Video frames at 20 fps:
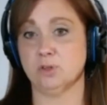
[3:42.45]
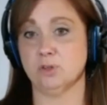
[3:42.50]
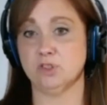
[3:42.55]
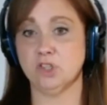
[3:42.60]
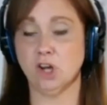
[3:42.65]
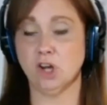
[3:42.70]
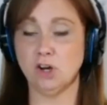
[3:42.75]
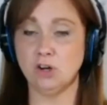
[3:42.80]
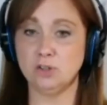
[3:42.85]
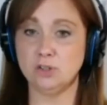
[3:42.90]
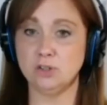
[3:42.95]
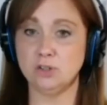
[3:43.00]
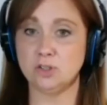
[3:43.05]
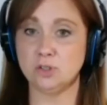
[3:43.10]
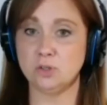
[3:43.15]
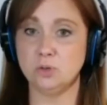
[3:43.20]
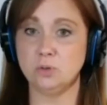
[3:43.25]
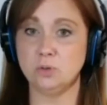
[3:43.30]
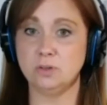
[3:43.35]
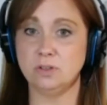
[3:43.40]
charter
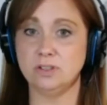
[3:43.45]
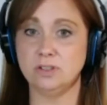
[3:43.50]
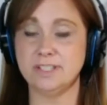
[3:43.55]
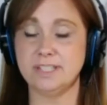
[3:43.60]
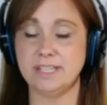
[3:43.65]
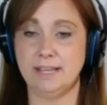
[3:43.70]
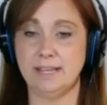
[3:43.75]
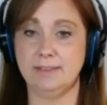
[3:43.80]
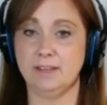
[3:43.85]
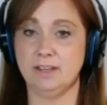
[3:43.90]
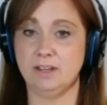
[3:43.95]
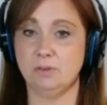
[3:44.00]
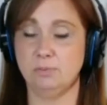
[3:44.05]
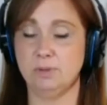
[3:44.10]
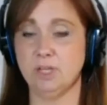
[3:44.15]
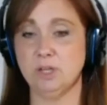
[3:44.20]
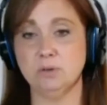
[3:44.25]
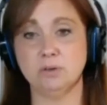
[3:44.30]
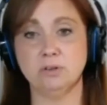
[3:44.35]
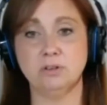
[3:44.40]
schools, in the
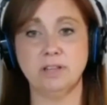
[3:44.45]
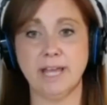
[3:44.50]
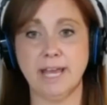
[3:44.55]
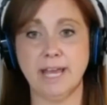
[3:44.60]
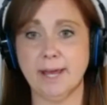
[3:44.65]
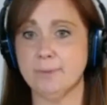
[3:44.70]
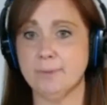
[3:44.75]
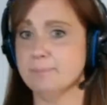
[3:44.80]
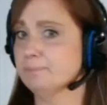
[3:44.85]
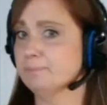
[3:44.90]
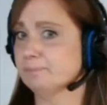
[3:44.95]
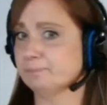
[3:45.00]
computer lab.